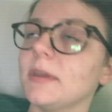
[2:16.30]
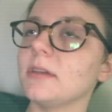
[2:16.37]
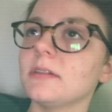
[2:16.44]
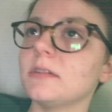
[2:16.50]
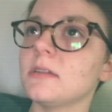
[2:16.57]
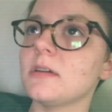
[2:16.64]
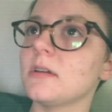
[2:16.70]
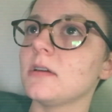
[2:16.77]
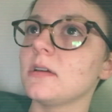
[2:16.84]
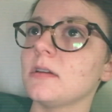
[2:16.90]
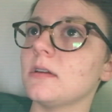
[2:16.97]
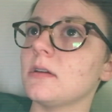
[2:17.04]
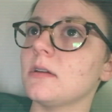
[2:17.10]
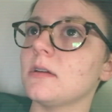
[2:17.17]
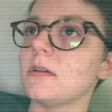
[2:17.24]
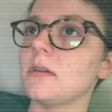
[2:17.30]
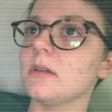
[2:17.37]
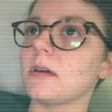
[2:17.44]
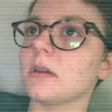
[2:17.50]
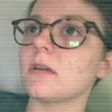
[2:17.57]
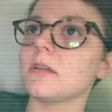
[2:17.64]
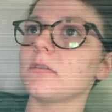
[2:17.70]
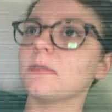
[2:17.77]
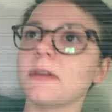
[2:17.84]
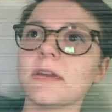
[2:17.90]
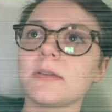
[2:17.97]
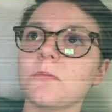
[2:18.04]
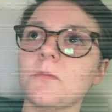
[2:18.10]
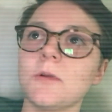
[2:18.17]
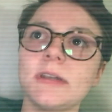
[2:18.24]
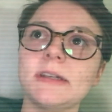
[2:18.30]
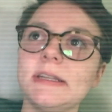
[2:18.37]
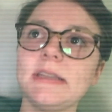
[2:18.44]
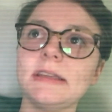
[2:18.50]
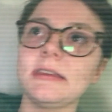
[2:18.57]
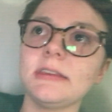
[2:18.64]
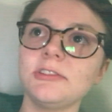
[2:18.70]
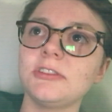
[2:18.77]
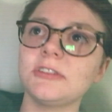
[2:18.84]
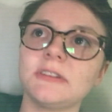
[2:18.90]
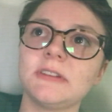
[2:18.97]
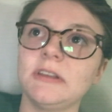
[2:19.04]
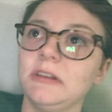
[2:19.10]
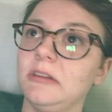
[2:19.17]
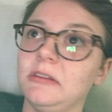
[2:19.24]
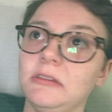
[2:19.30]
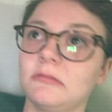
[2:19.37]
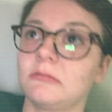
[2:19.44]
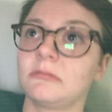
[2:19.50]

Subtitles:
mean, I don't know, like one day he just like,